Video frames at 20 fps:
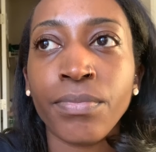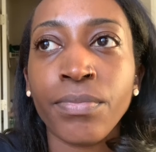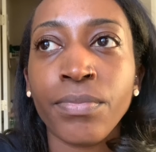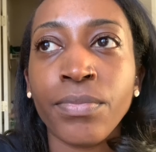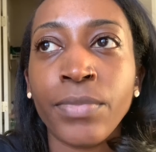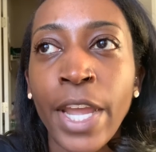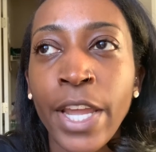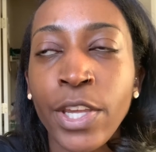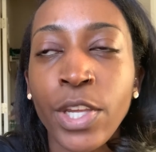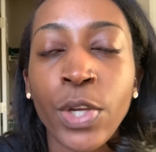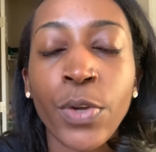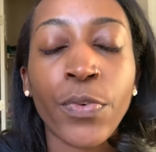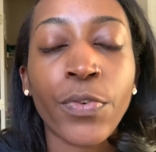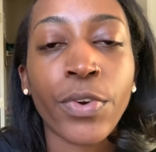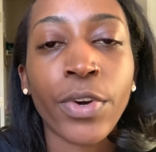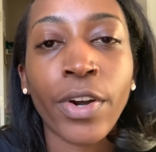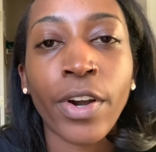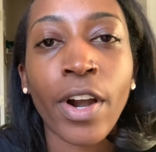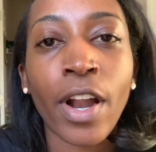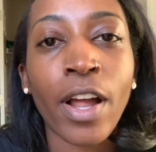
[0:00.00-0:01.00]
Thank you
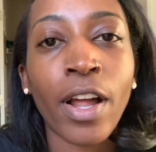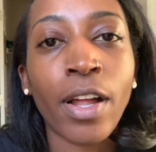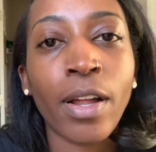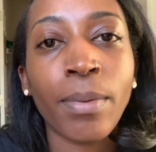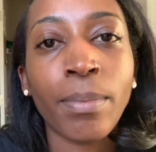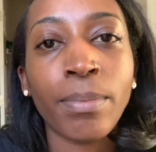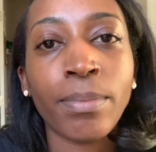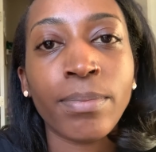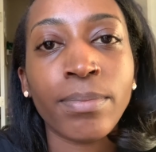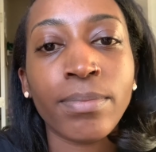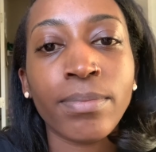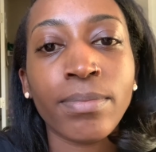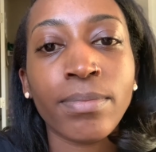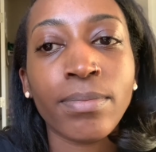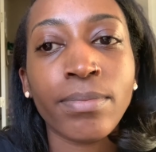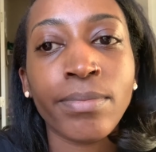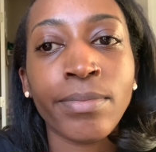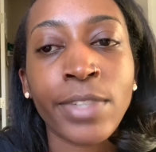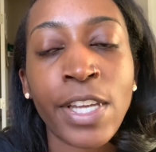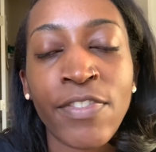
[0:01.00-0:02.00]
for
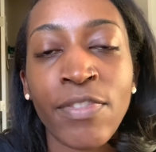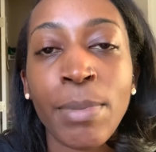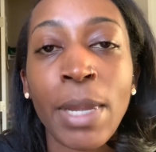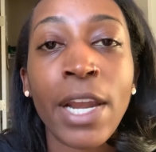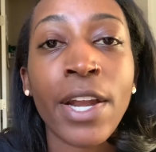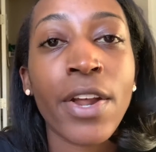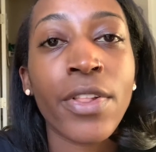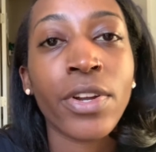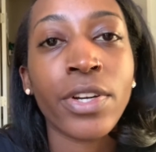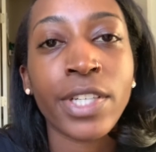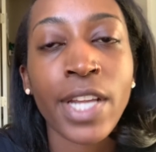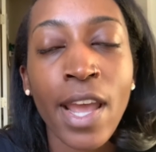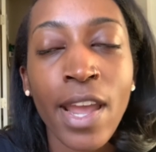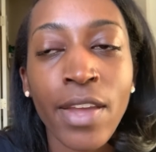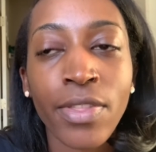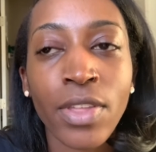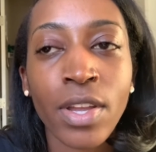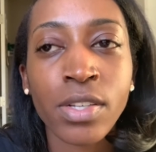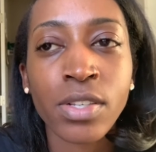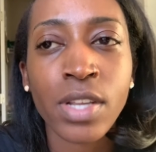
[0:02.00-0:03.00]
giving me another
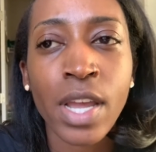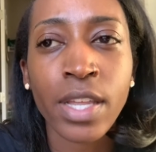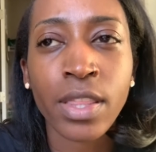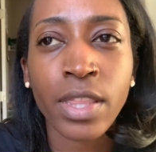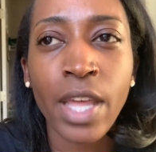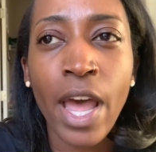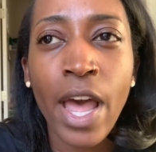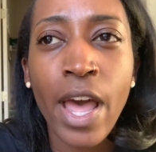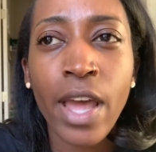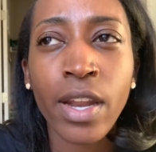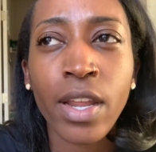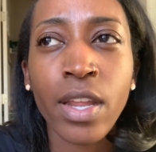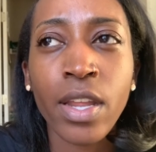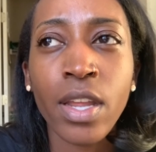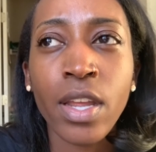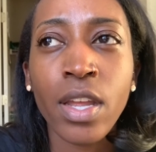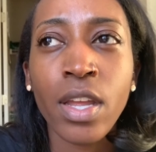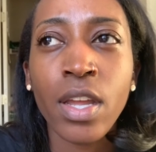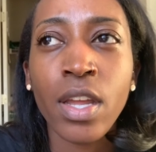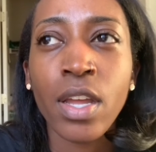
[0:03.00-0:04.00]
day, things like that.
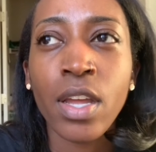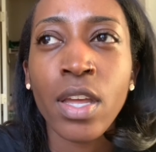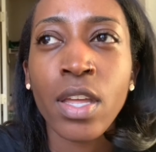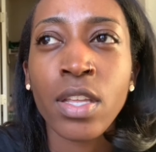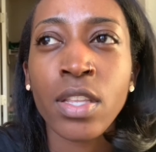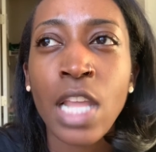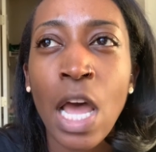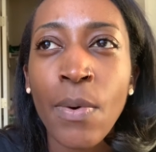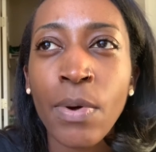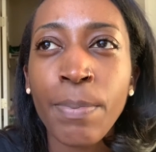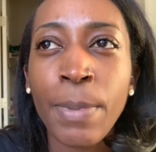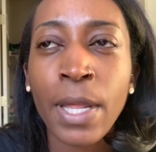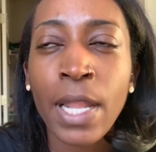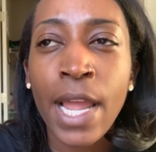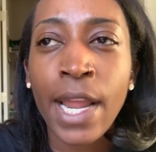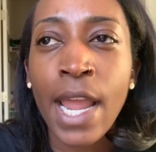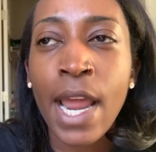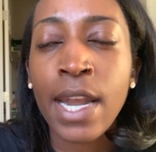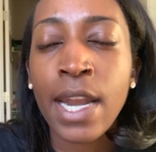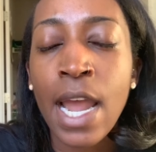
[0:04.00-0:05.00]
That would be
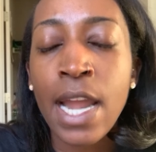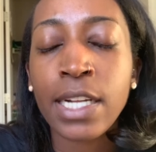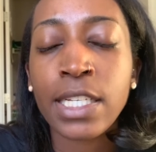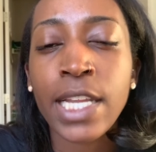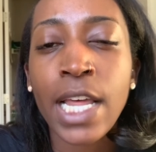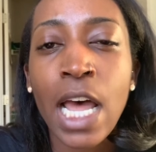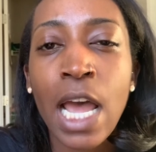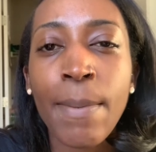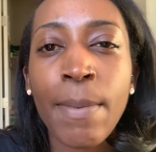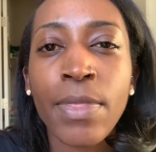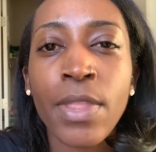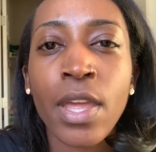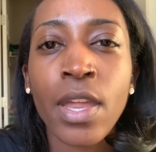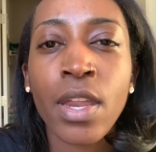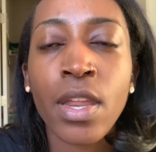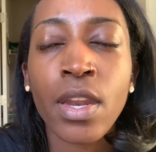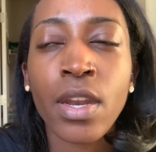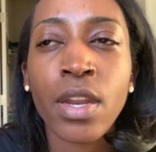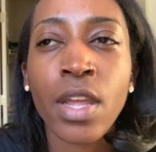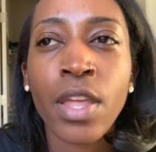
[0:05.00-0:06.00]
like at nighttime. And
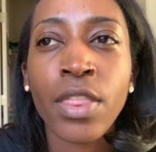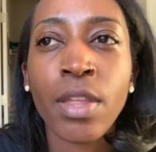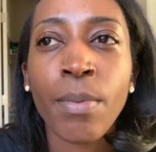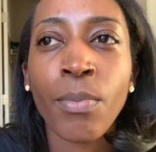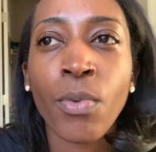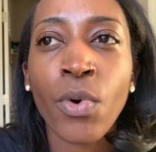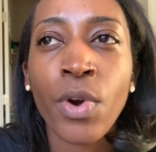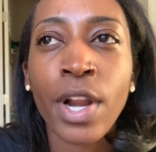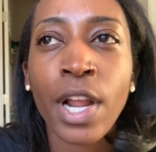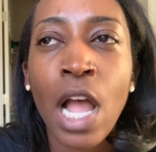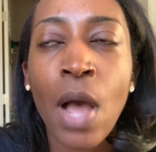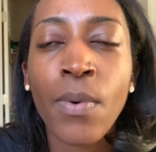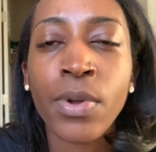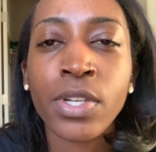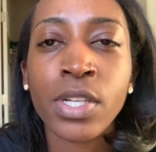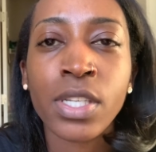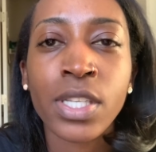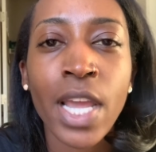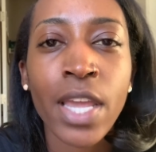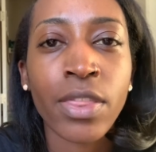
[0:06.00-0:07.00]
then in the morning, I would
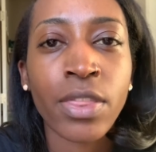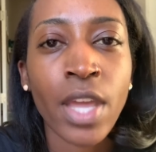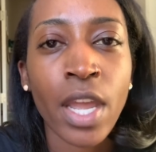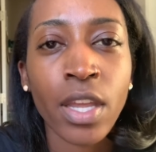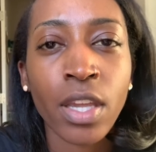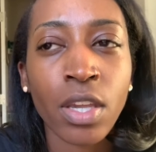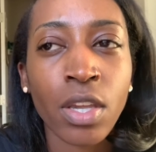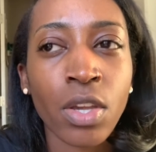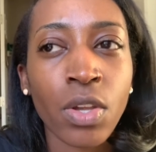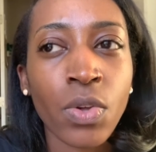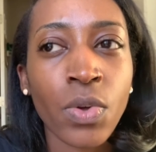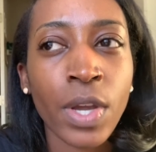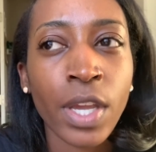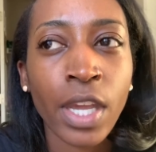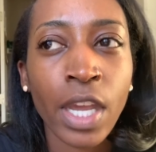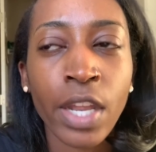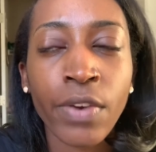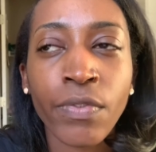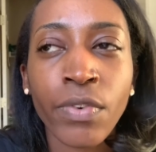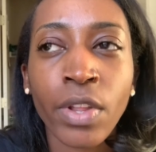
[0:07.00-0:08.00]
just say thank you
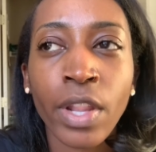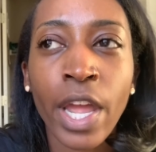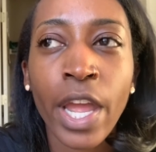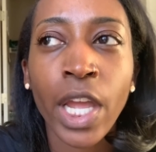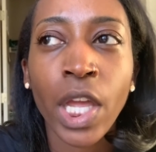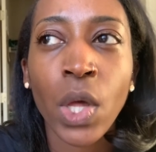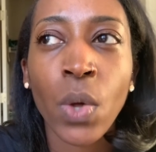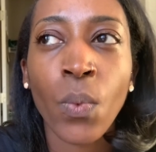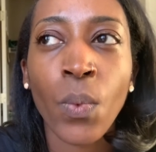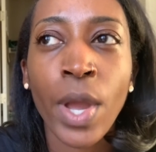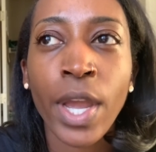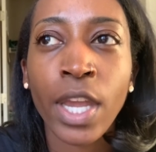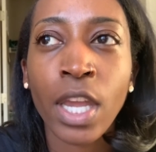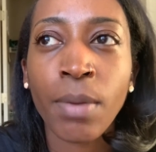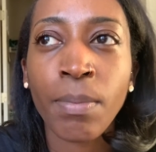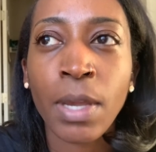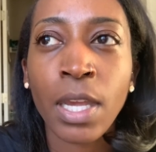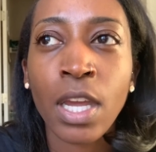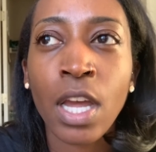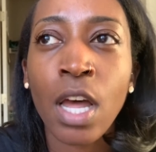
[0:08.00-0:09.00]
again for like
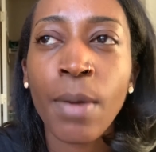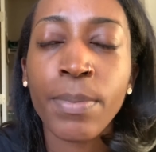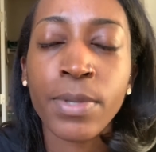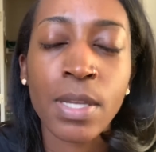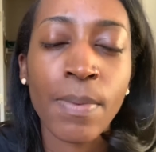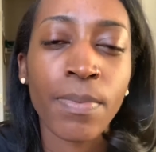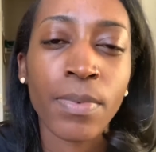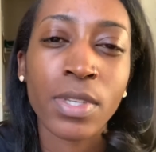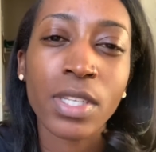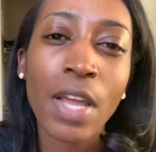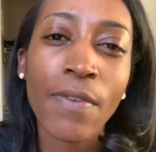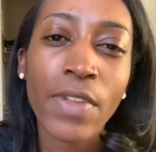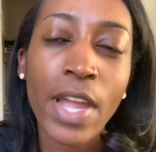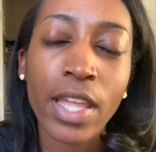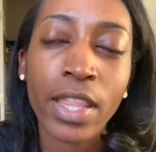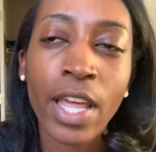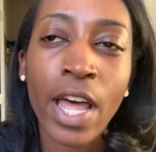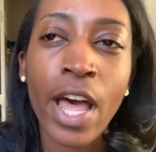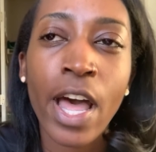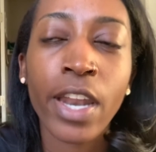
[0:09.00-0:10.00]
waking me up, some stuff
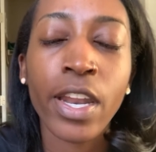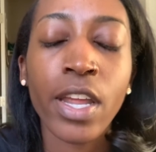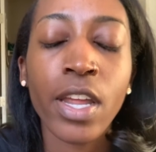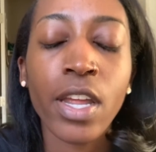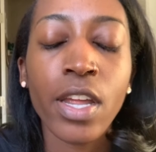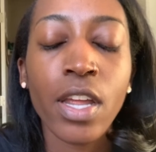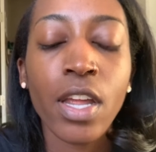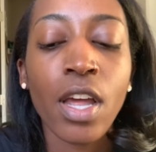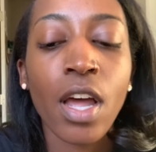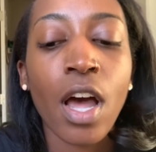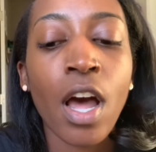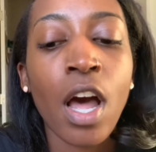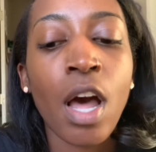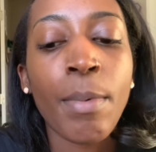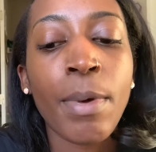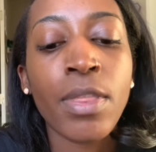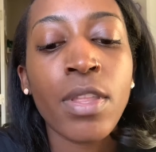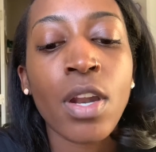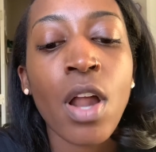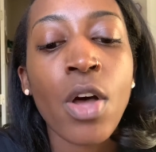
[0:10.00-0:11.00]
like that.
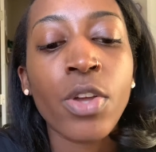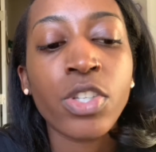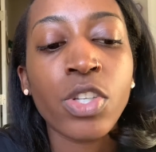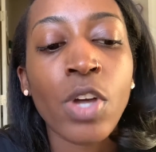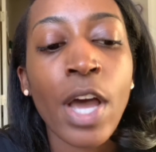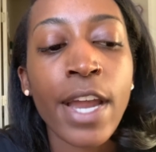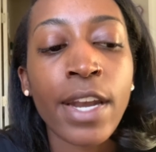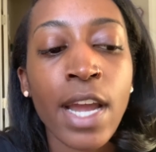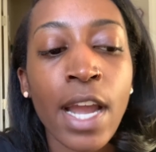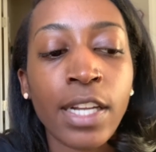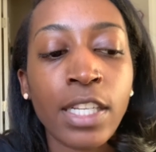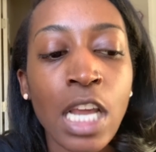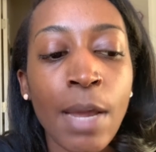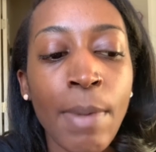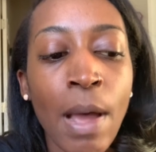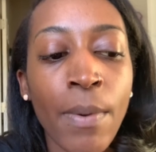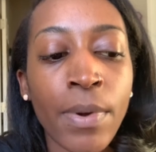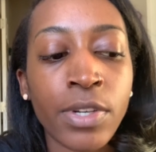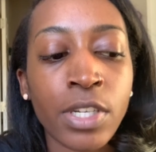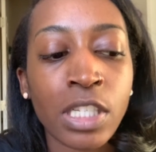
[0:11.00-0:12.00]
And then also at nighttime,
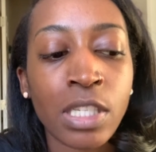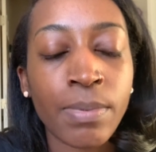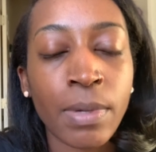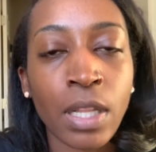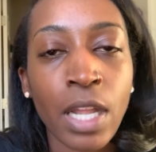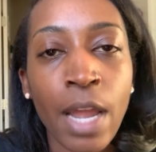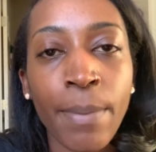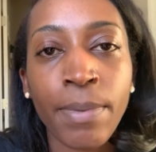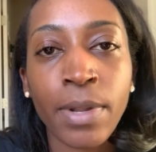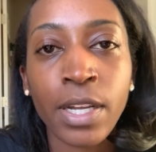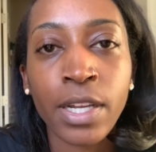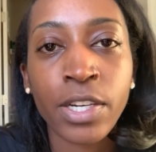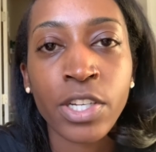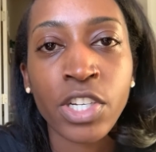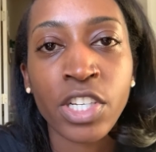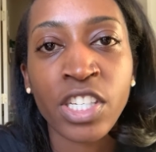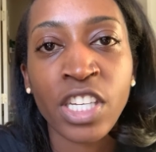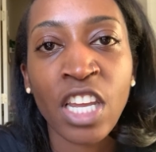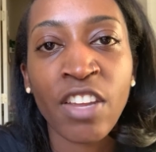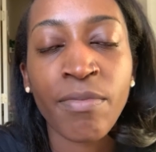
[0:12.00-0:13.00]
I would just be like, please
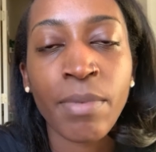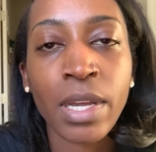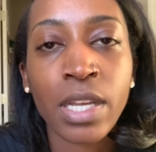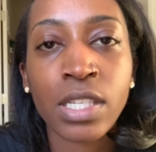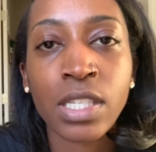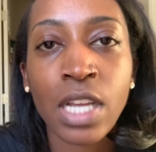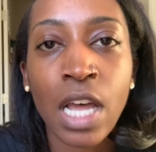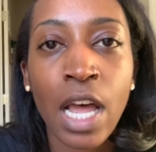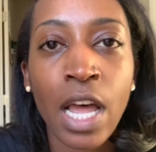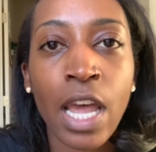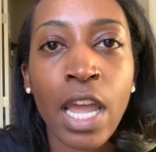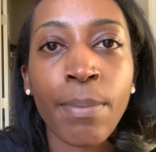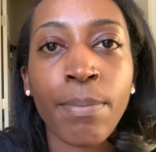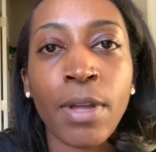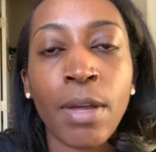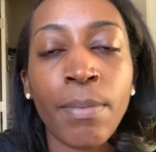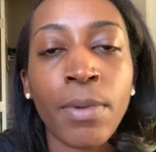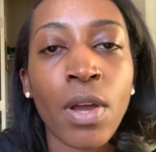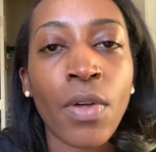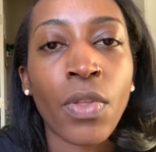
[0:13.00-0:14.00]
just give me a sign,
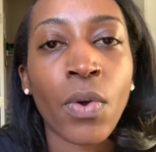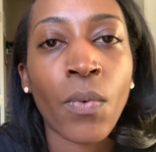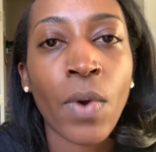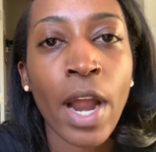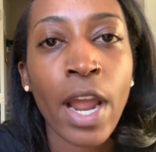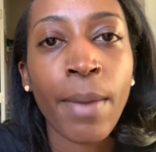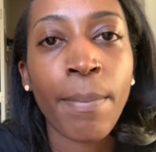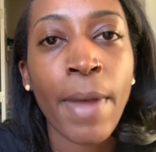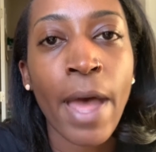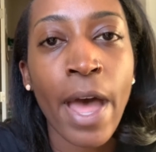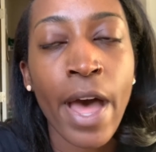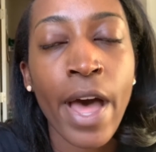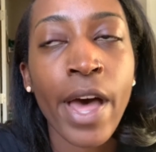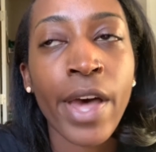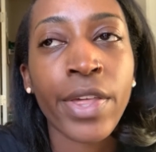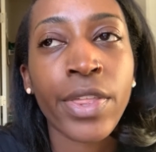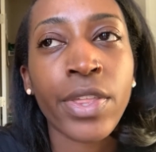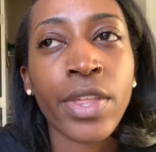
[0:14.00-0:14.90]
put me on the right path.